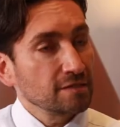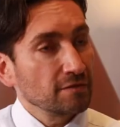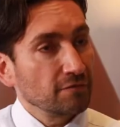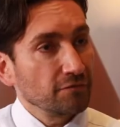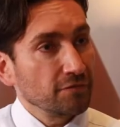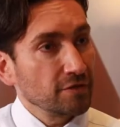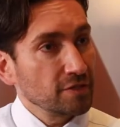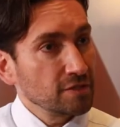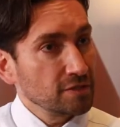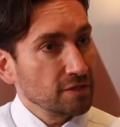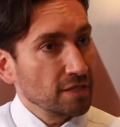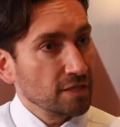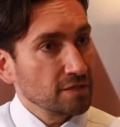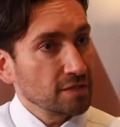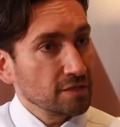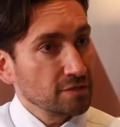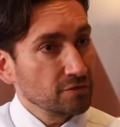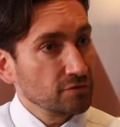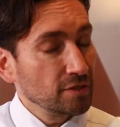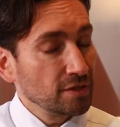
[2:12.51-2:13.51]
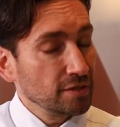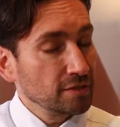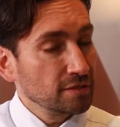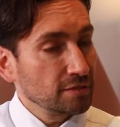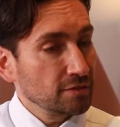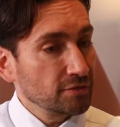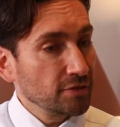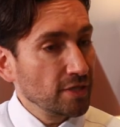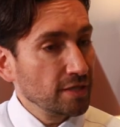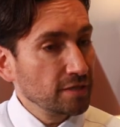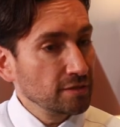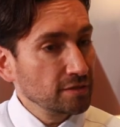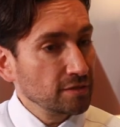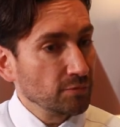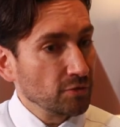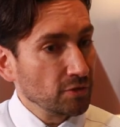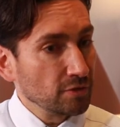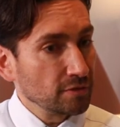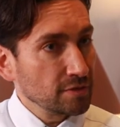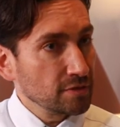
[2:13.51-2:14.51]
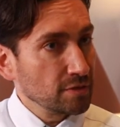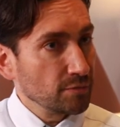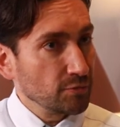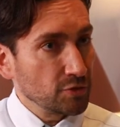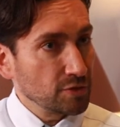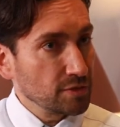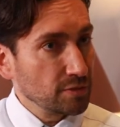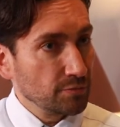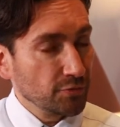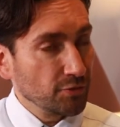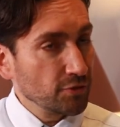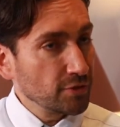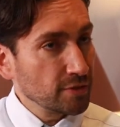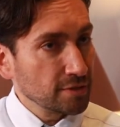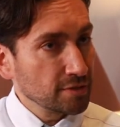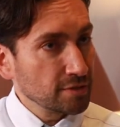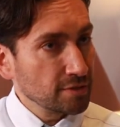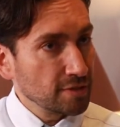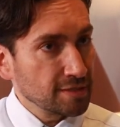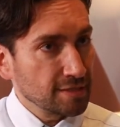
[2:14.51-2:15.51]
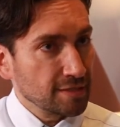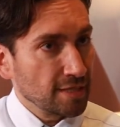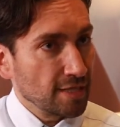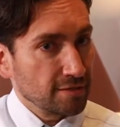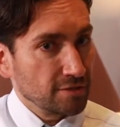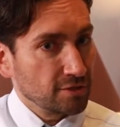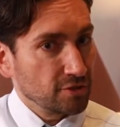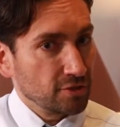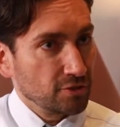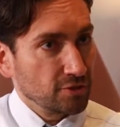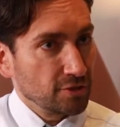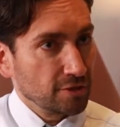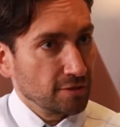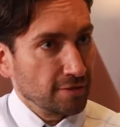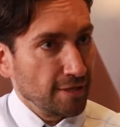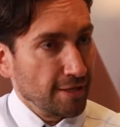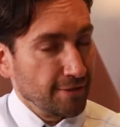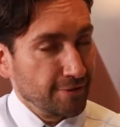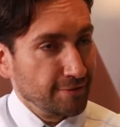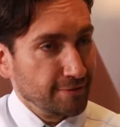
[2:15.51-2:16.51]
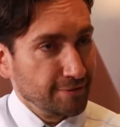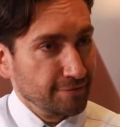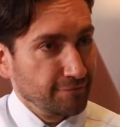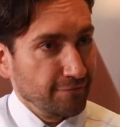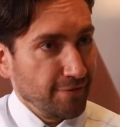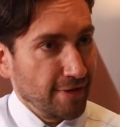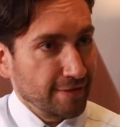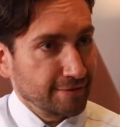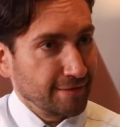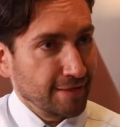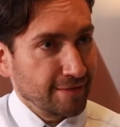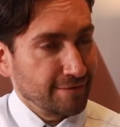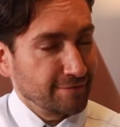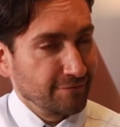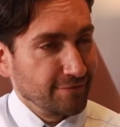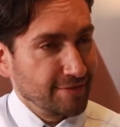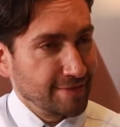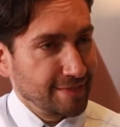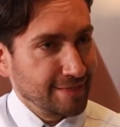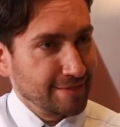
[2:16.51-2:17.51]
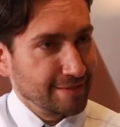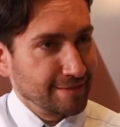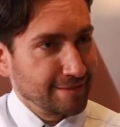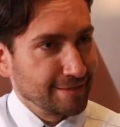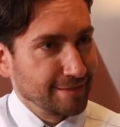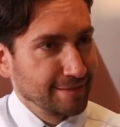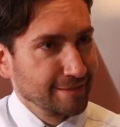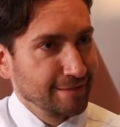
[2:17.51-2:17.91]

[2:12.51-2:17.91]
the first stage. That's really creating the mold is the most important. It's not surgical at all, in fact, that visit.